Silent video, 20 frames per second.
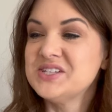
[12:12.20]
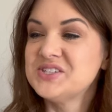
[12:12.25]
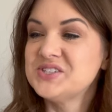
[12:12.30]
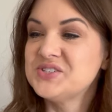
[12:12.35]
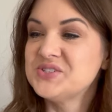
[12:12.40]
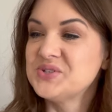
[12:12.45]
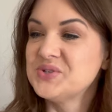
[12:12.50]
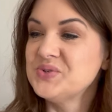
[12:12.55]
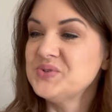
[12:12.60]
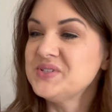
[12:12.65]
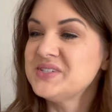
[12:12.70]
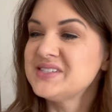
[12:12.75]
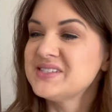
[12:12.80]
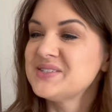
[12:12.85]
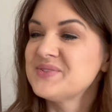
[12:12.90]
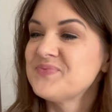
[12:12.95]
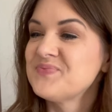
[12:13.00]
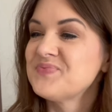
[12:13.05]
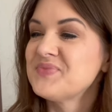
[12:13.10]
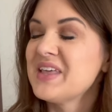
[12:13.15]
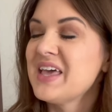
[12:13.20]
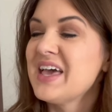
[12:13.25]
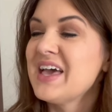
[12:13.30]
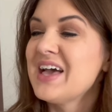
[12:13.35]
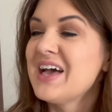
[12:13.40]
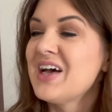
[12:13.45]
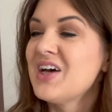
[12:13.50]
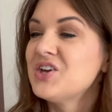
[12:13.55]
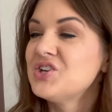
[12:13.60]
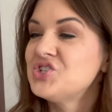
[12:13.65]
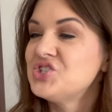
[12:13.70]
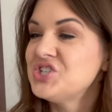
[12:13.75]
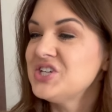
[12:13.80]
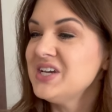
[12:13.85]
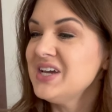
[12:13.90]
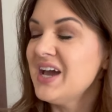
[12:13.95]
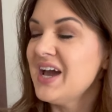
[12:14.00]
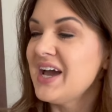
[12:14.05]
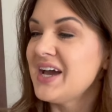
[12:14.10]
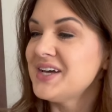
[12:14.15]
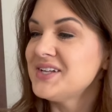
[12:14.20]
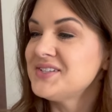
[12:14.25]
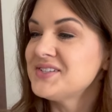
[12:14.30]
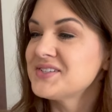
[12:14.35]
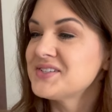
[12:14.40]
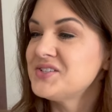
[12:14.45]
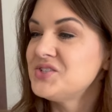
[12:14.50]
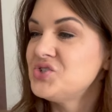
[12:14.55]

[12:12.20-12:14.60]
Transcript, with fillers: Suits. She asks,